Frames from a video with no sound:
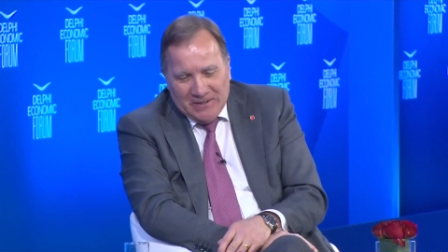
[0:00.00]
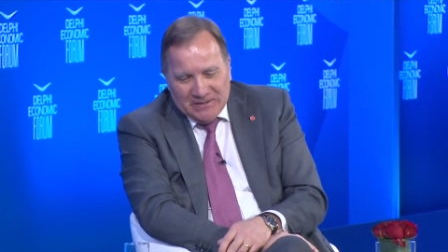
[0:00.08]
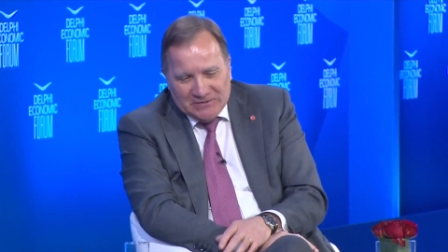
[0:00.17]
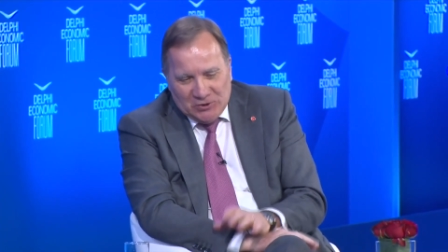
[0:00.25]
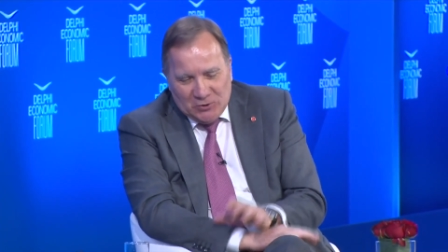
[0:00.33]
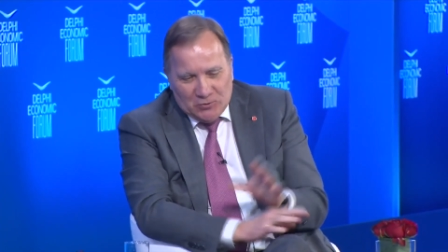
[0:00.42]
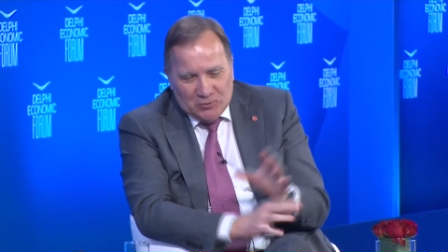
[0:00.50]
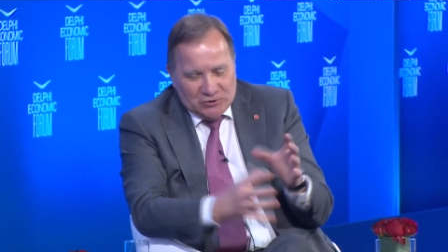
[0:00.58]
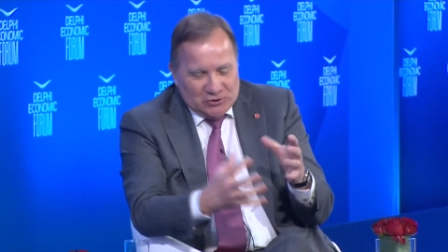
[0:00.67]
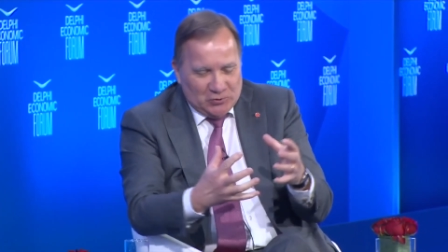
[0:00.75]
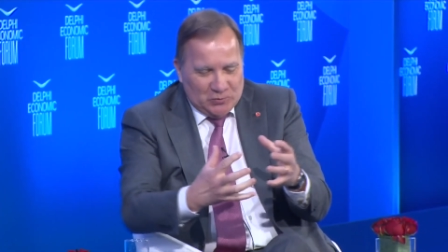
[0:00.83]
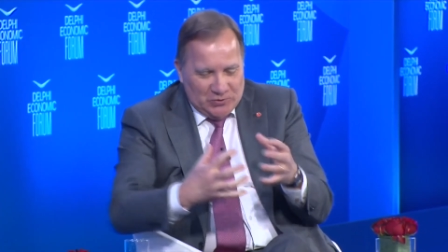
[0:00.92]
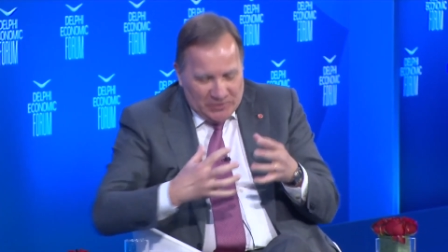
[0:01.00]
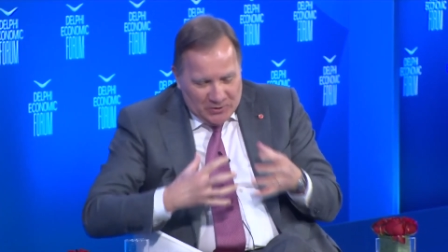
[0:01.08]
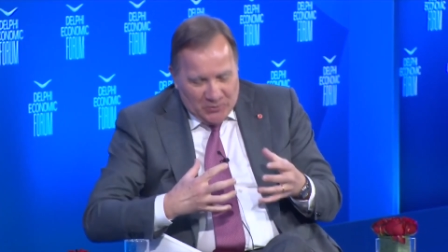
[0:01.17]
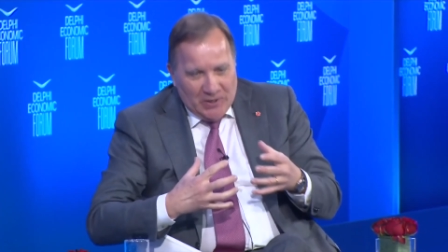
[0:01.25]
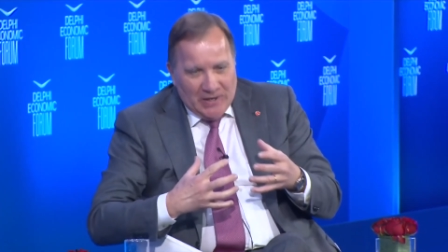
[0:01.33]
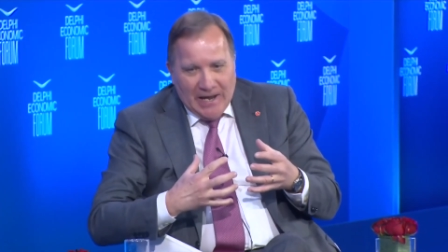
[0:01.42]
So we're
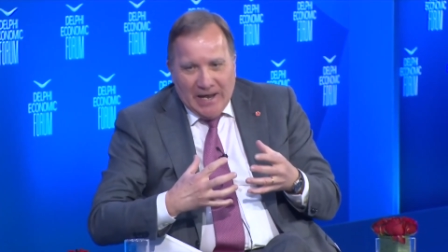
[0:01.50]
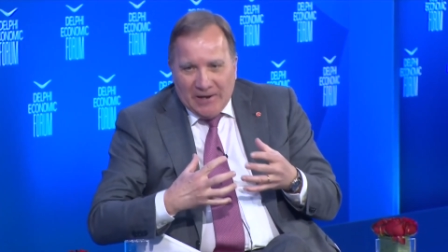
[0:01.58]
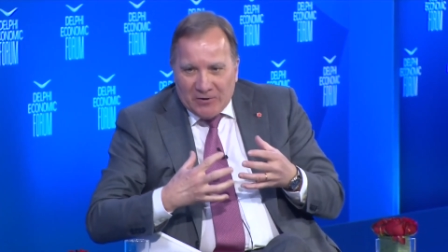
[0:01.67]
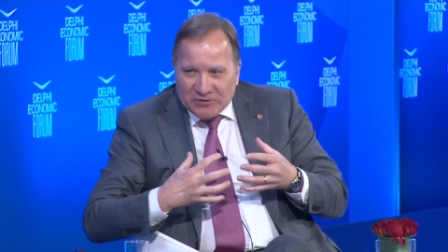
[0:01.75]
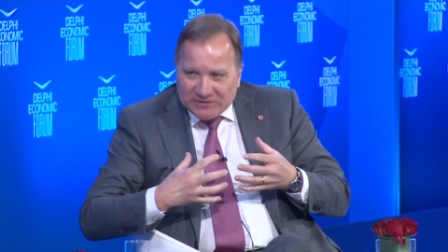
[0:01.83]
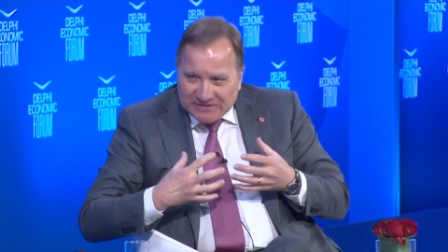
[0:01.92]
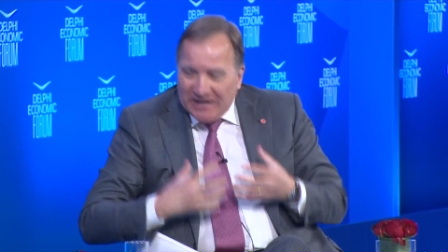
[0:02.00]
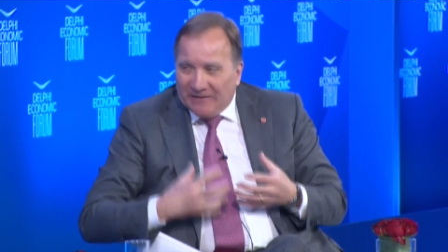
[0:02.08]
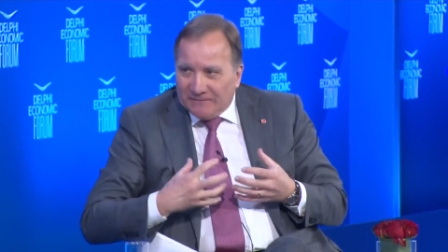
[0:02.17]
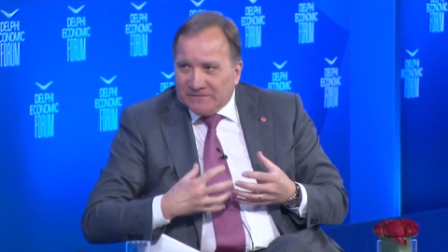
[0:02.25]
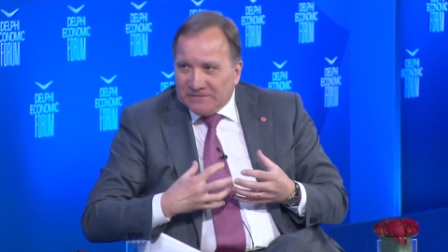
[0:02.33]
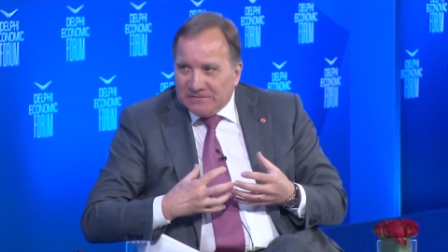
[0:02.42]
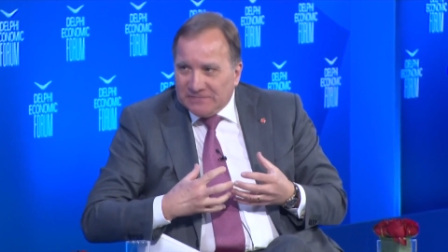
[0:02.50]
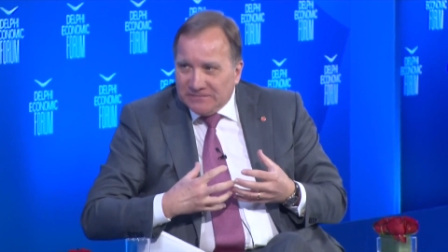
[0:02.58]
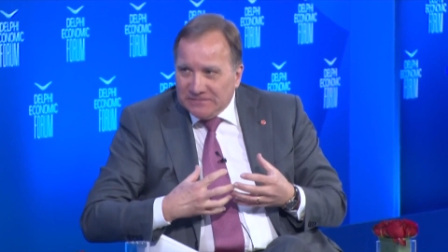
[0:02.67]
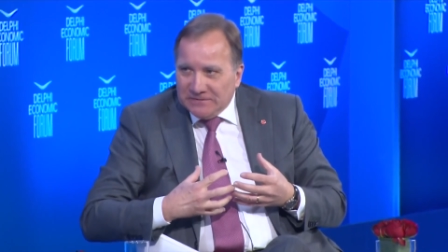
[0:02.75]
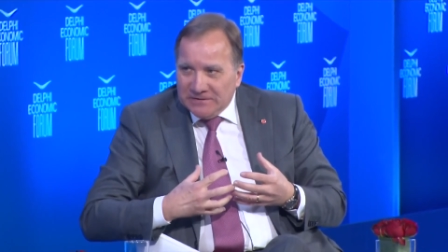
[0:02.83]
looking at ourselves